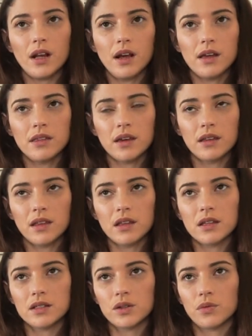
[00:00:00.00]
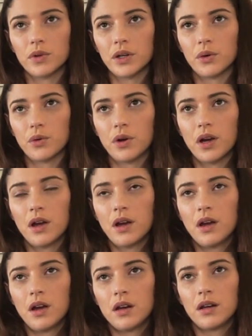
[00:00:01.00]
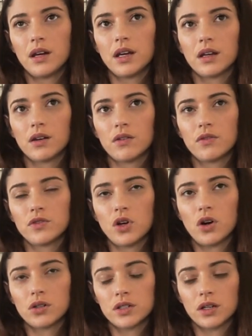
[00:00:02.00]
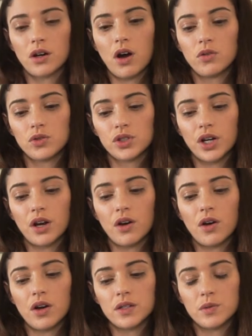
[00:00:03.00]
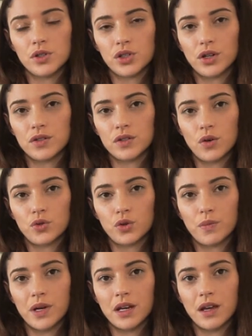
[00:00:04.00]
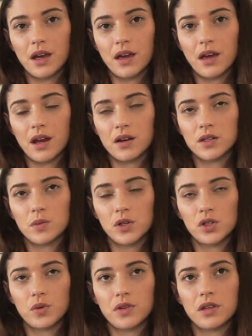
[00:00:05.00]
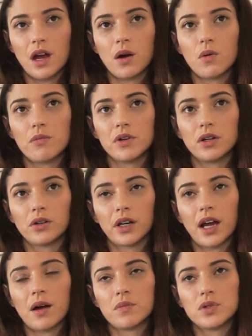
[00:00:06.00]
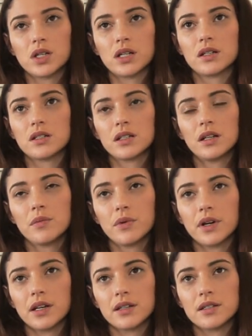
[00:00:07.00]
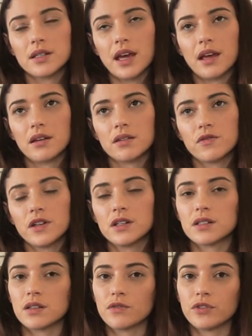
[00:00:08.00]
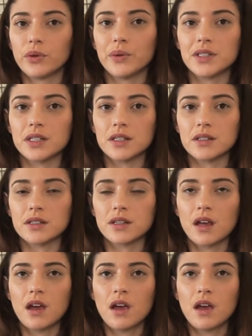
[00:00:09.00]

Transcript: I think that there's a real negative, toxic culture, especially in social media and especially with young women looking up to celebrities and fitness influencers,